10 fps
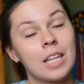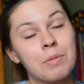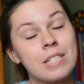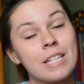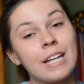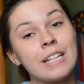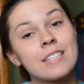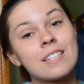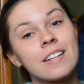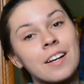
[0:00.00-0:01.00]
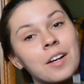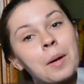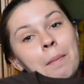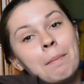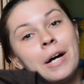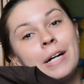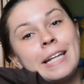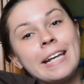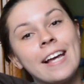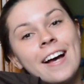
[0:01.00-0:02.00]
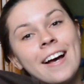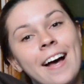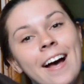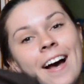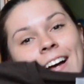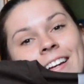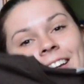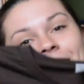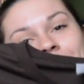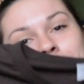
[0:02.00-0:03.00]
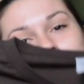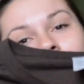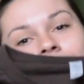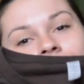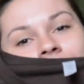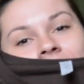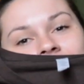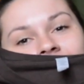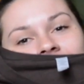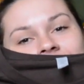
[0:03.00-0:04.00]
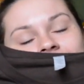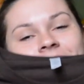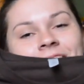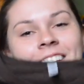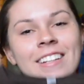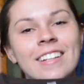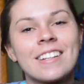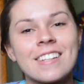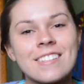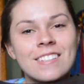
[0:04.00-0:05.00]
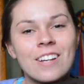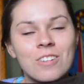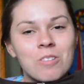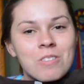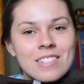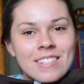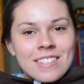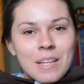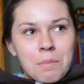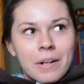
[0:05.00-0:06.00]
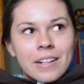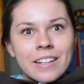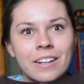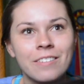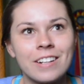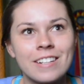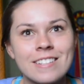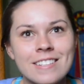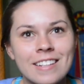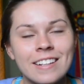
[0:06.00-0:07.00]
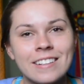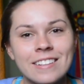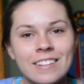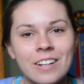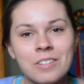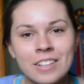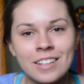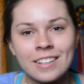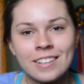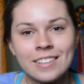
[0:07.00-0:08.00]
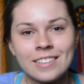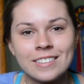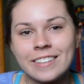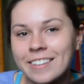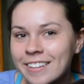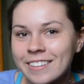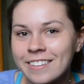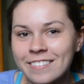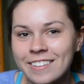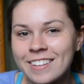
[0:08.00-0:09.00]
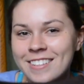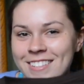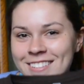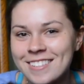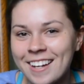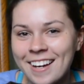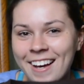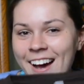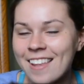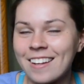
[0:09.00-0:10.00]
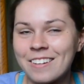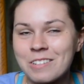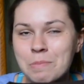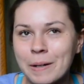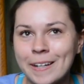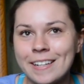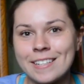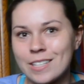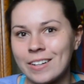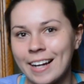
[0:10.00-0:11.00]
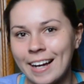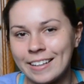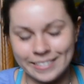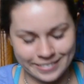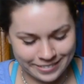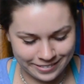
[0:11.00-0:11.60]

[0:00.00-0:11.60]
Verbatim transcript: let me say it's punny. Huh? Get it? Fucking go nuts. You know, horses, they fucking go nuts. And, you know, Dunkin' Donuts. I thought it was punny, so I got it.